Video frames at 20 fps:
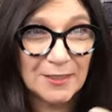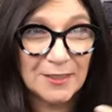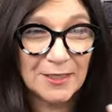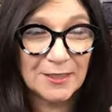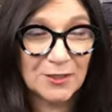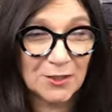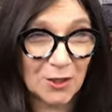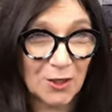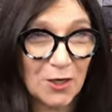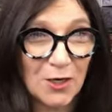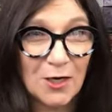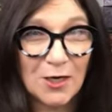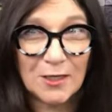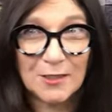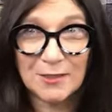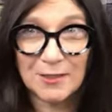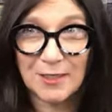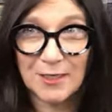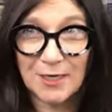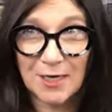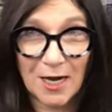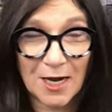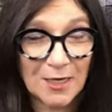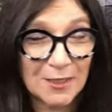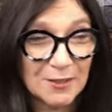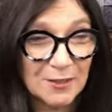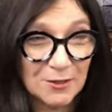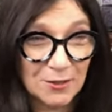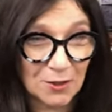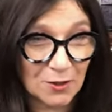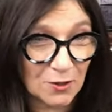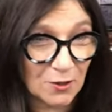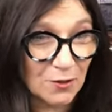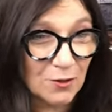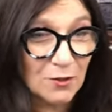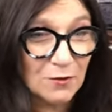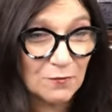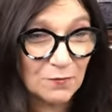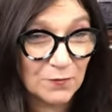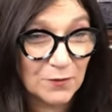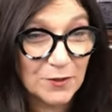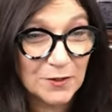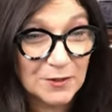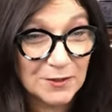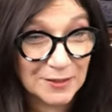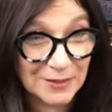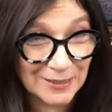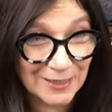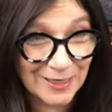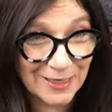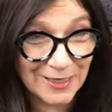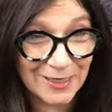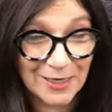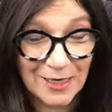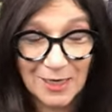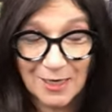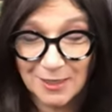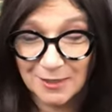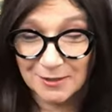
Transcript: that's causing us to all feel sick,